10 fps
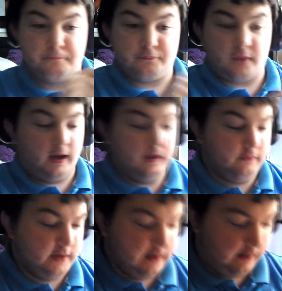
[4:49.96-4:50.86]
I
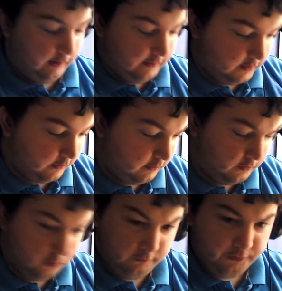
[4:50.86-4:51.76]
really like,
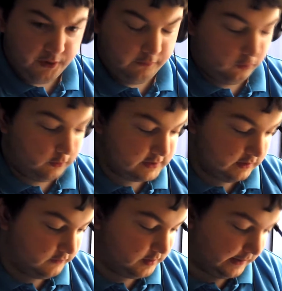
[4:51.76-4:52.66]
one thing I've always
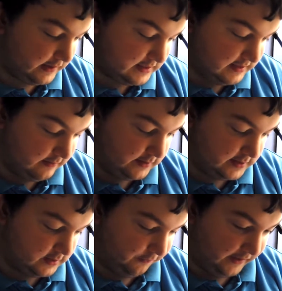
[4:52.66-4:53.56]
loved about this
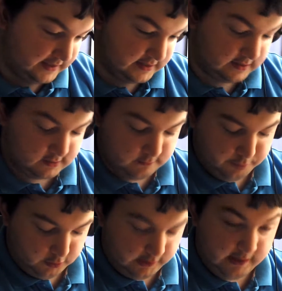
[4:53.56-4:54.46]
series is the fact it doesn't
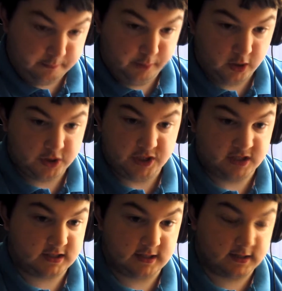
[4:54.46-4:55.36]
pull any
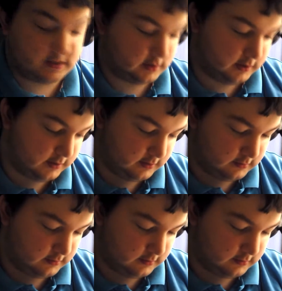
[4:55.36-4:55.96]
punches. It's like,